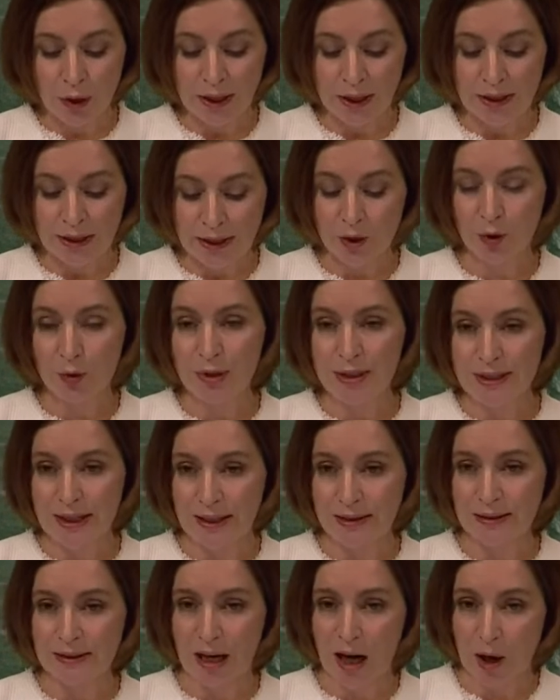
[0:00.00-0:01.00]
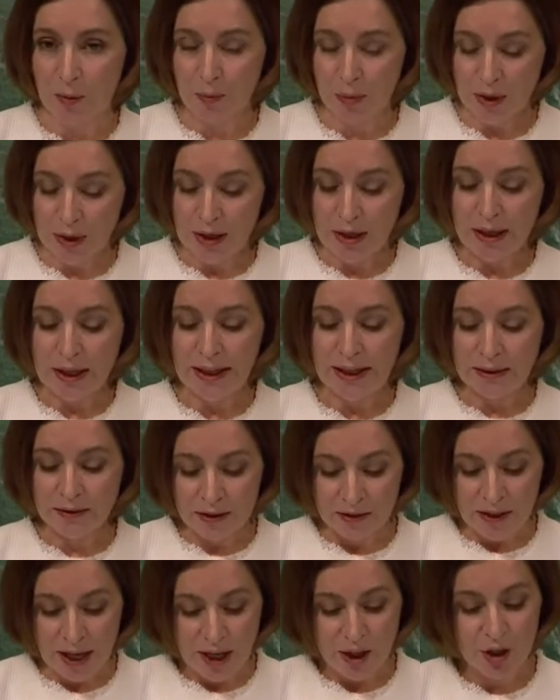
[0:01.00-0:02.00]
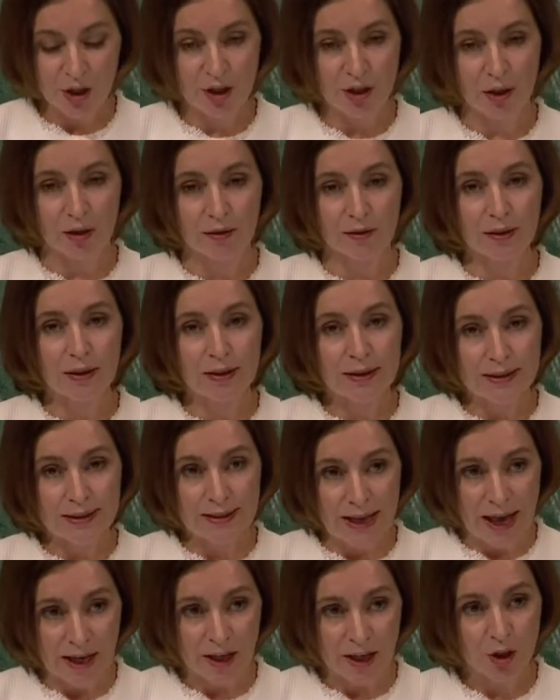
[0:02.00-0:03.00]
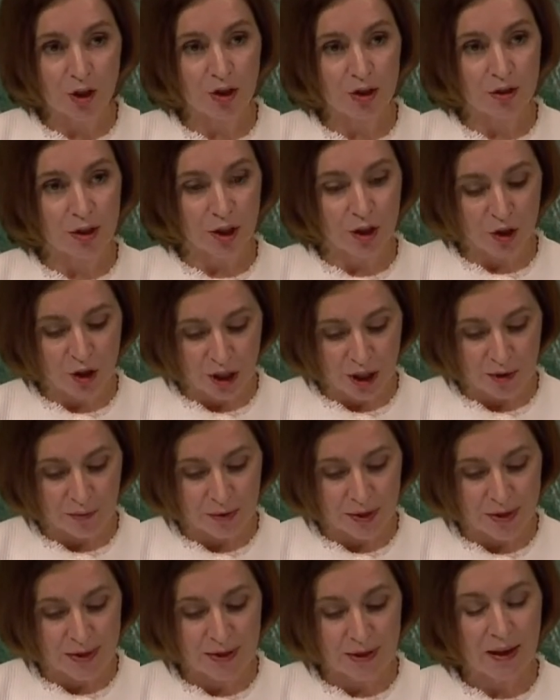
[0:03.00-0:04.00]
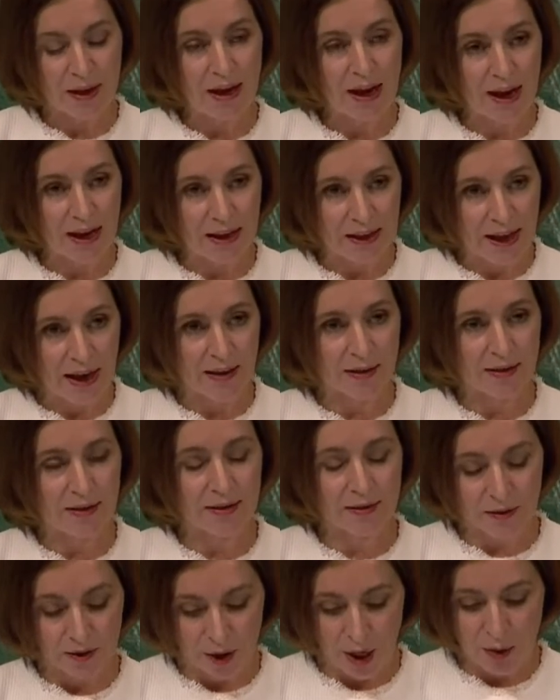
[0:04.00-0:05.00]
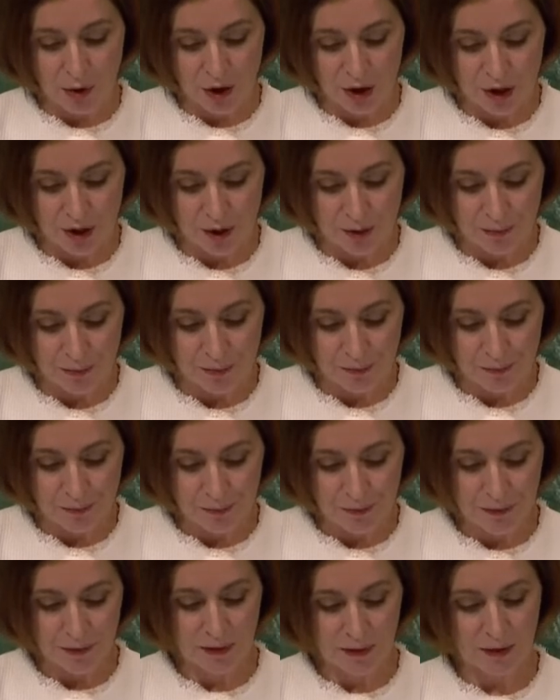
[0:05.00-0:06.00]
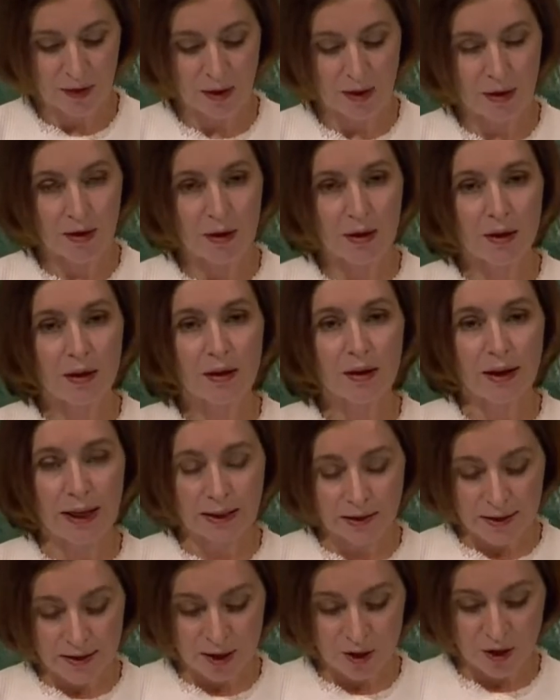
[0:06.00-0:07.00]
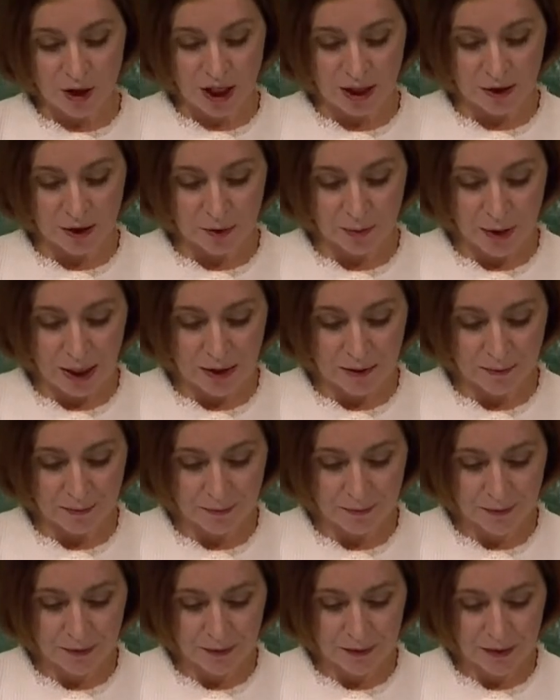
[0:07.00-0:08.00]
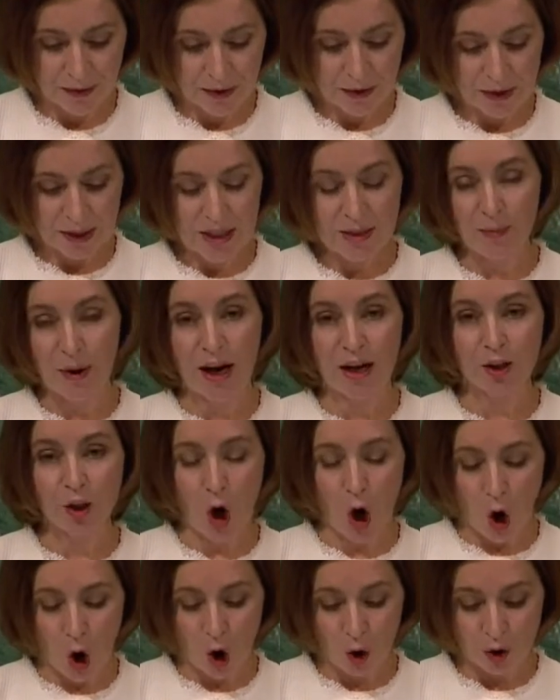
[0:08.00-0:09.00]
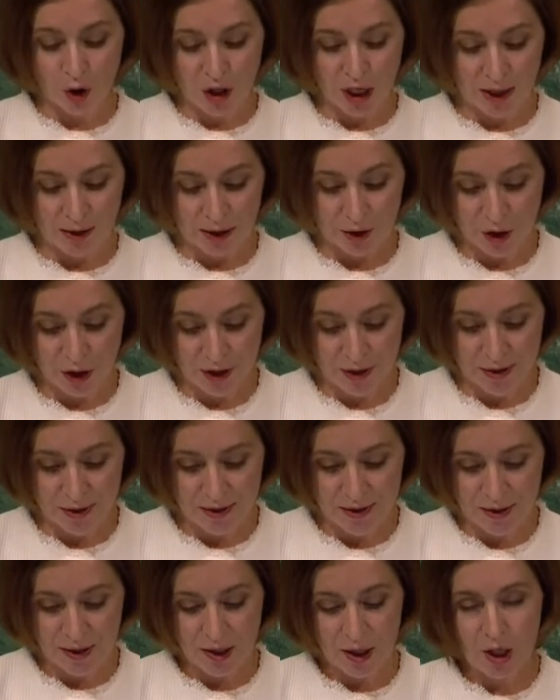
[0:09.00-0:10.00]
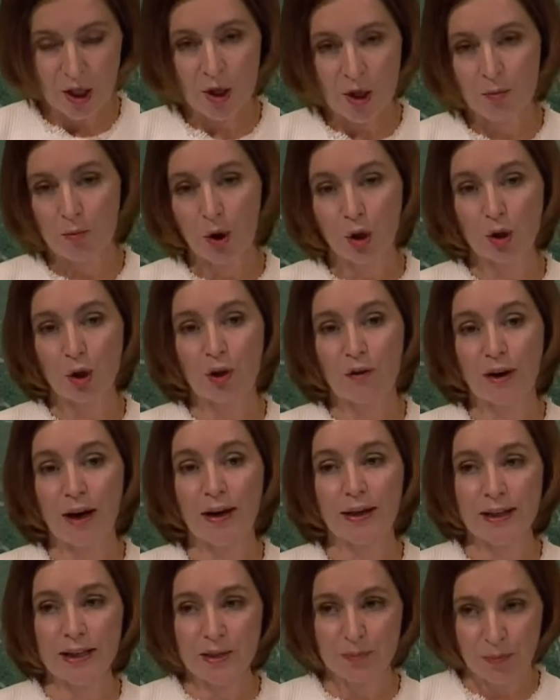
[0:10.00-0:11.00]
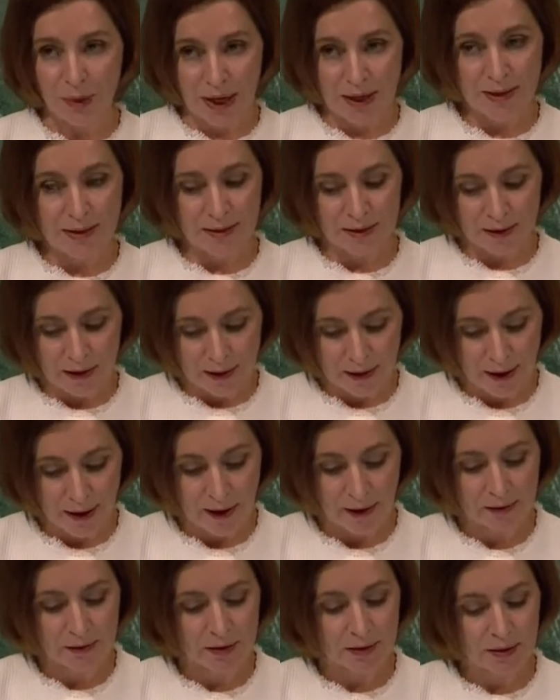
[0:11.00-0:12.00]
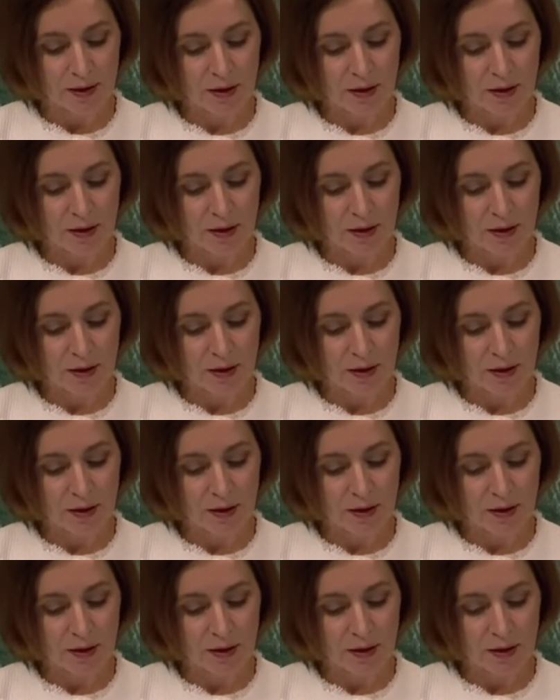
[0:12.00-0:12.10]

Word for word: we need to set up international sanction regimes against corruption. Ladies and gentlemen, despite all challenges, Moldova is pressing ahead